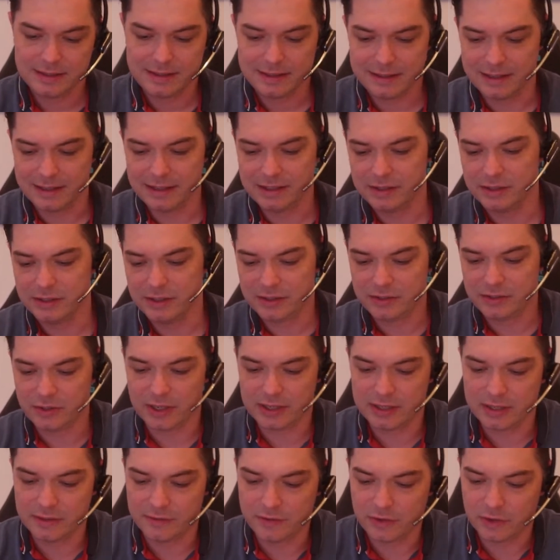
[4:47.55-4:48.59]

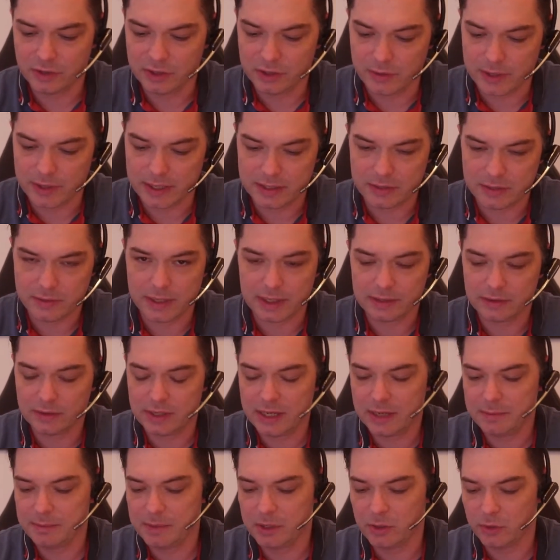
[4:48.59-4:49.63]
if you're on the right track? So
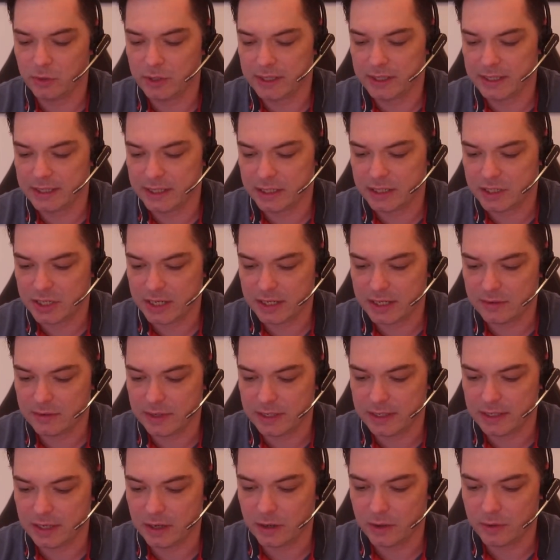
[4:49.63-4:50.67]
let me know that in the chat
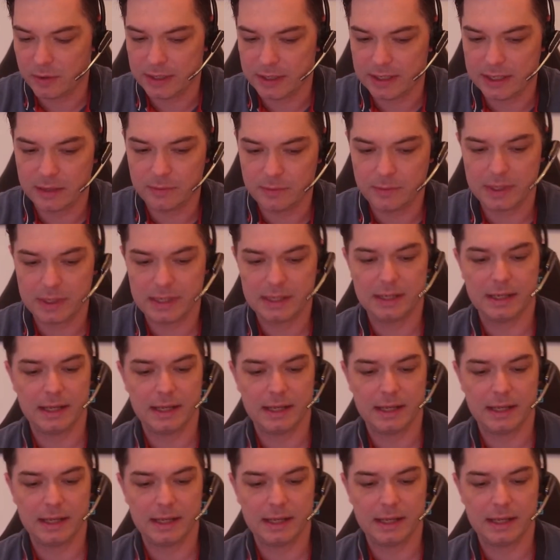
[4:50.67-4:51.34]
right now, and then we'll